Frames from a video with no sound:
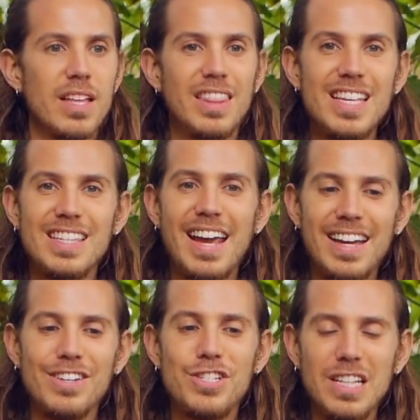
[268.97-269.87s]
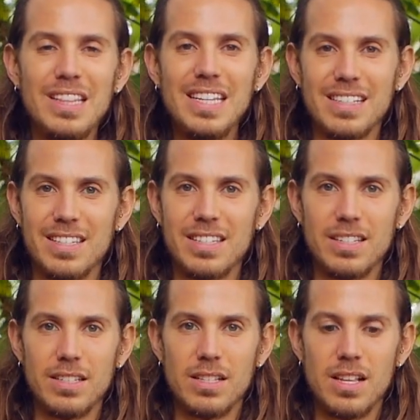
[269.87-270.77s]
These energy leaks,
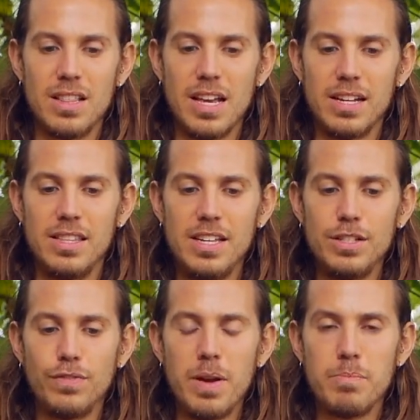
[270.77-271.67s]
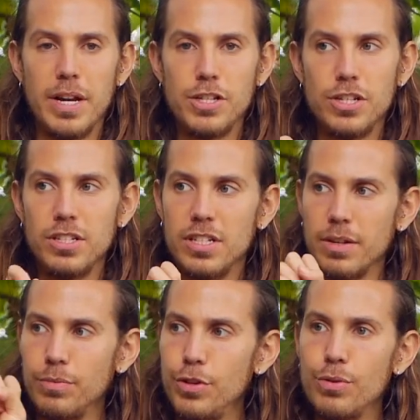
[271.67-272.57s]
like this vibration is
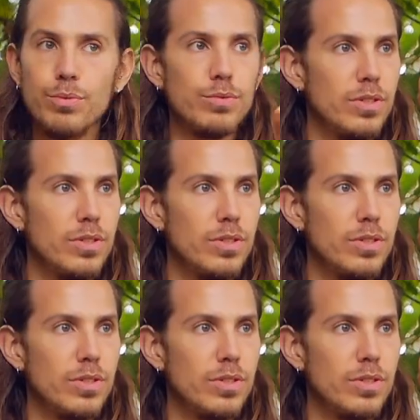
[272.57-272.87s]
like, phew,